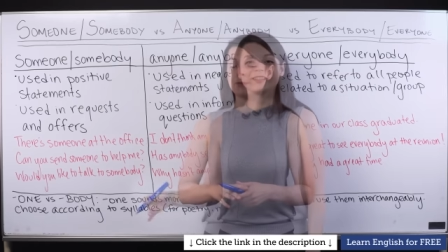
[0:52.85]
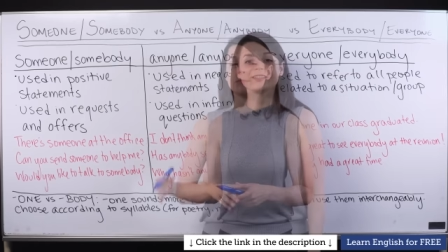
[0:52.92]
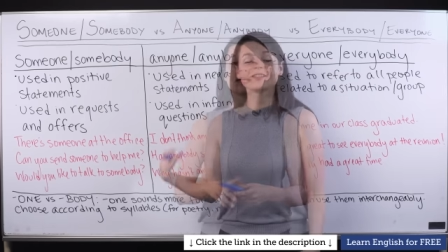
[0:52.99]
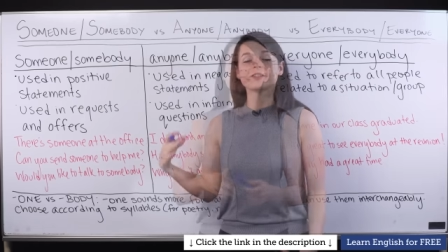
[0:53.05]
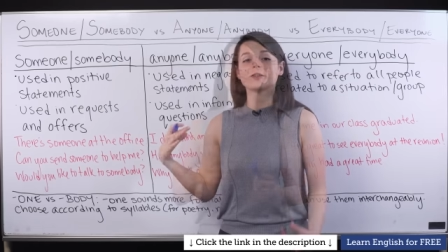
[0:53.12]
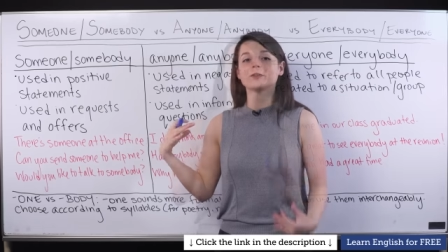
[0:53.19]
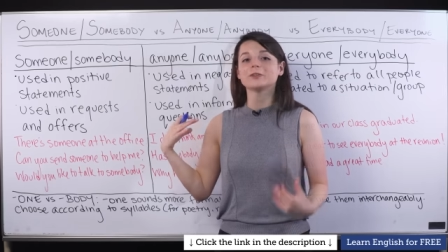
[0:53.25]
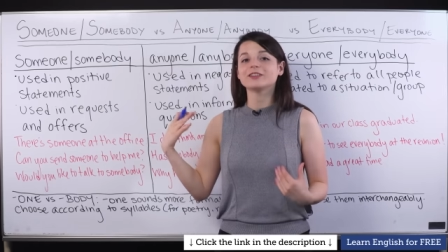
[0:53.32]

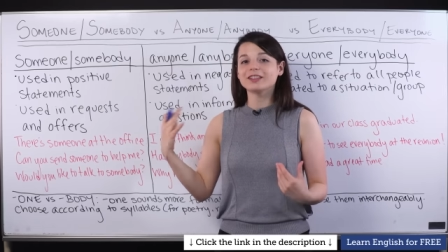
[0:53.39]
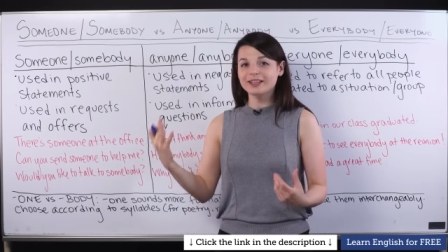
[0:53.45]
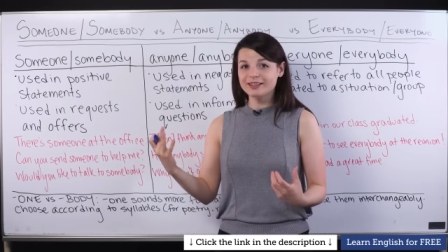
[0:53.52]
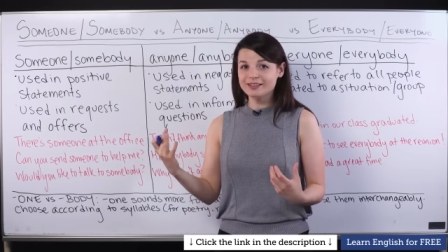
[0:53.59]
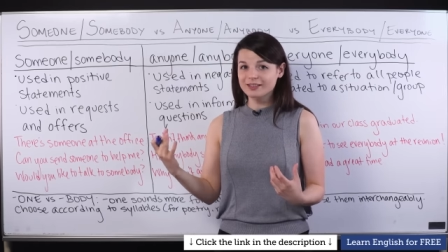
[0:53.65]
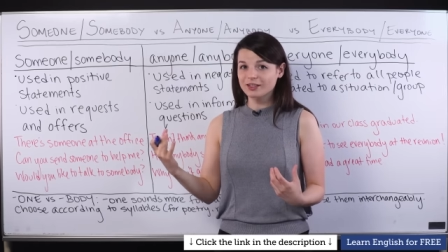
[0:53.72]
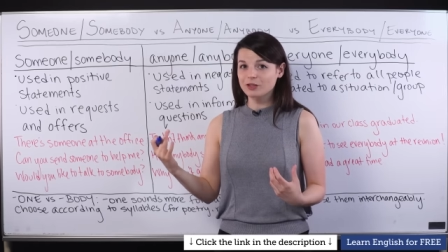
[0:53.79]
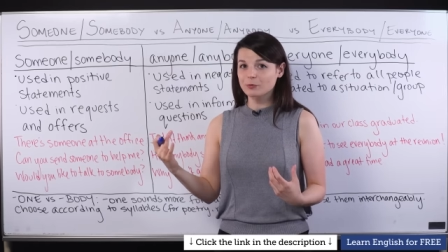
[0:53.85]
So let's
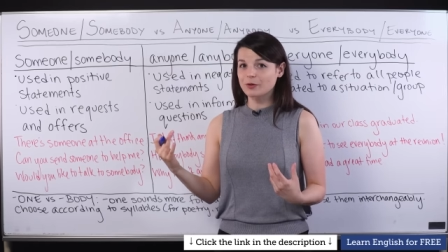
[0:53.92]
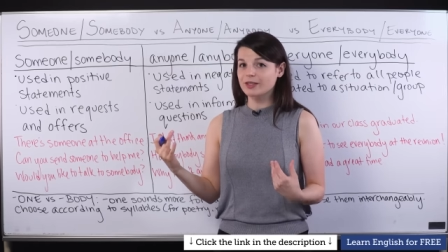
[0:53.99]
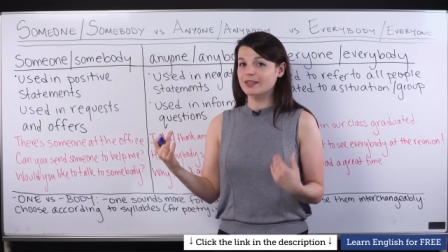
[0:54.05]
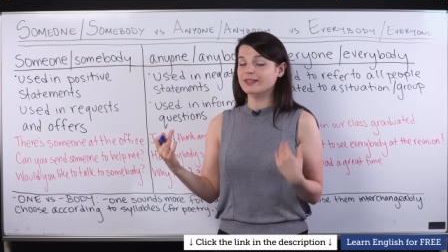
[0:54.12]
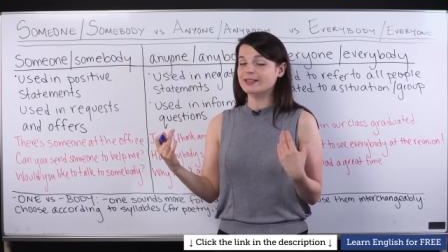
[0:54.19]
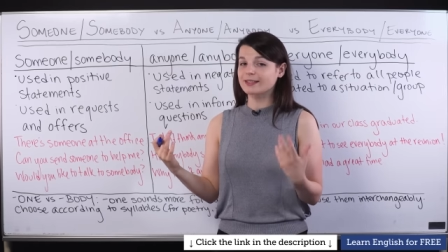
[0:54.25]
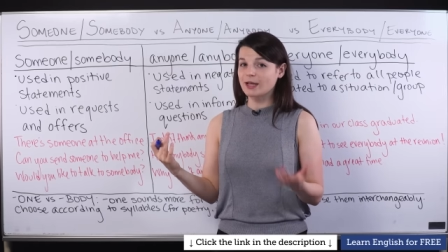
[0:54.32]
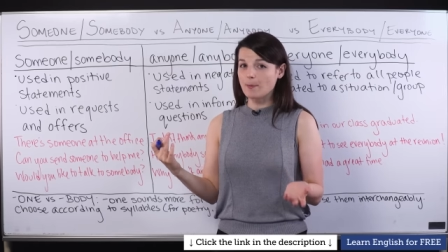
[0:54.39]
start
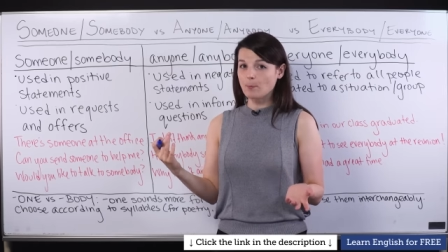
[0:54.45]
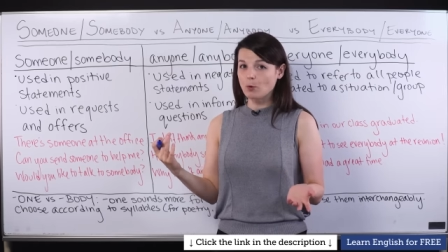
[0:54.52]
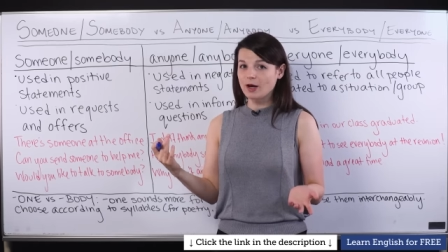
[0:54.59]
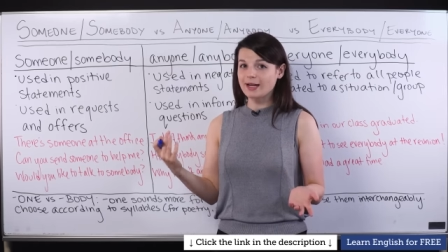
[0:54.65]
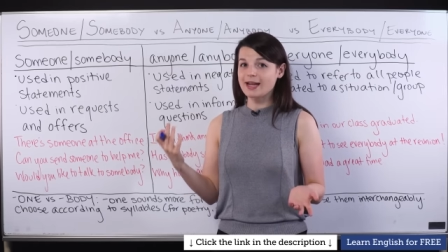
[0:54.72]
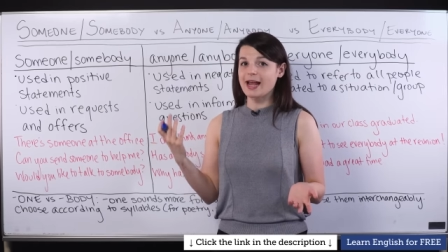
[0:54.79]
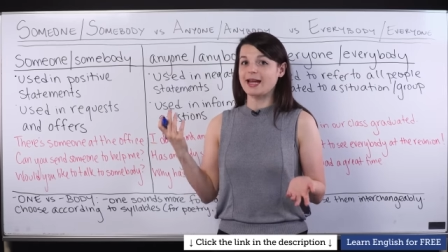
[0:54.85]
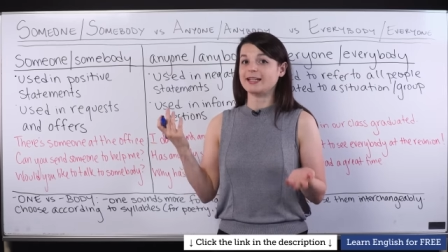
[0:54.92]
with
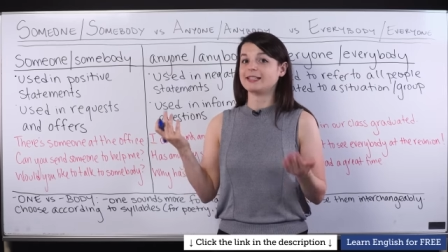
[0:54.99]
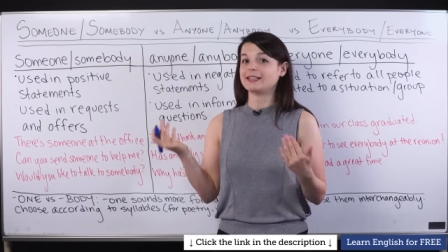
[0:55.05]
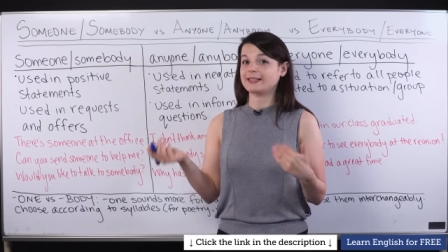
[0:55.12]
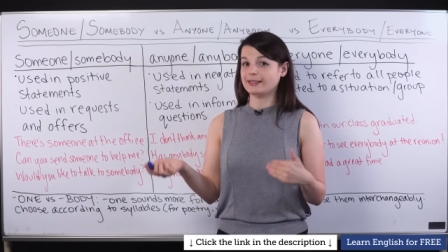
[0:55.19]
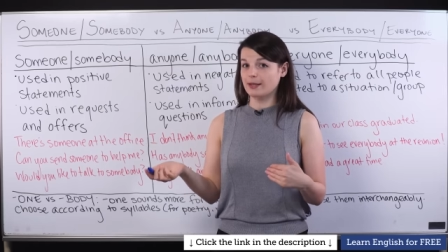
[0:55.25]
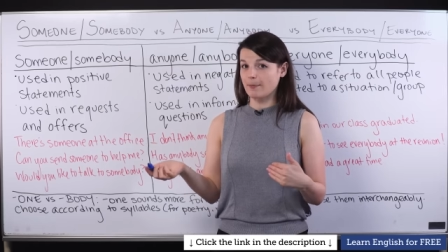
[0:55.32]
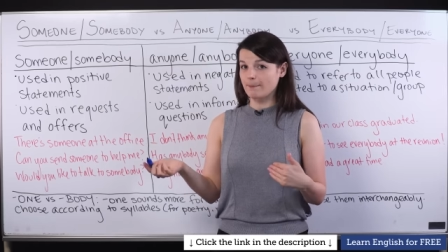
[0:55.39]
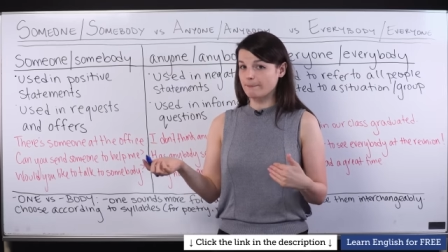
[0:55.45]
someone and
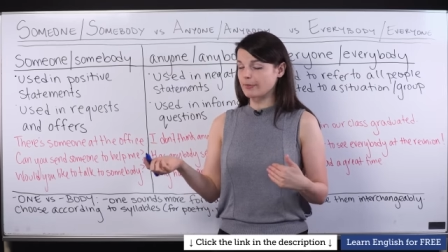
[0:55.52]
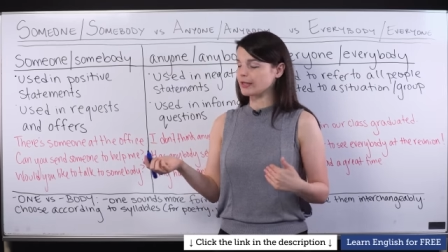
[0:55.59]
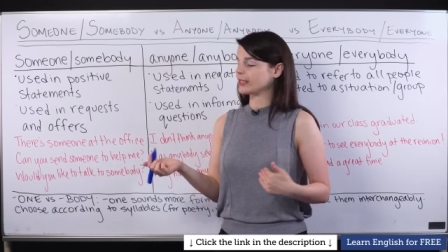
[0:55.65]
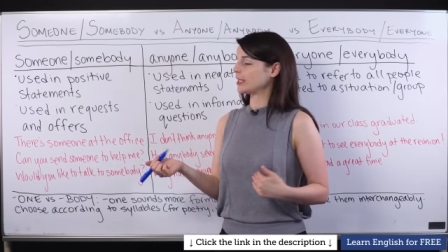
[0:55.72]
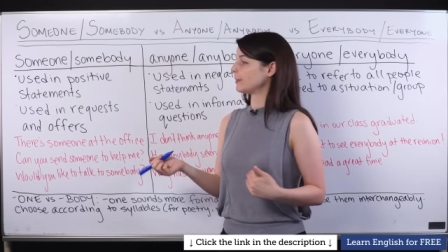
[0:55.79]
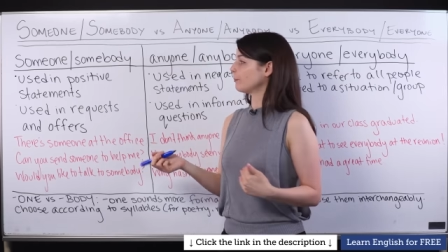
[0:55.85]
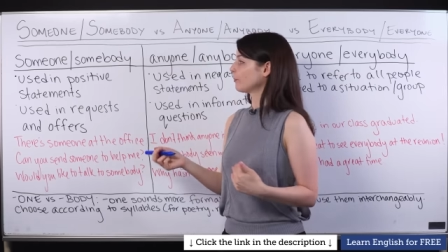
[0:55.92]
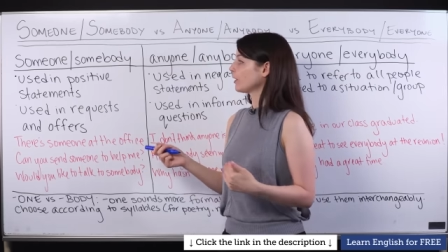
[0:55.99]

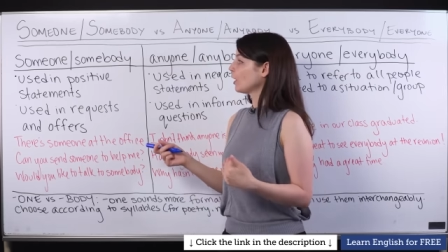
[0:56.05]
somebody.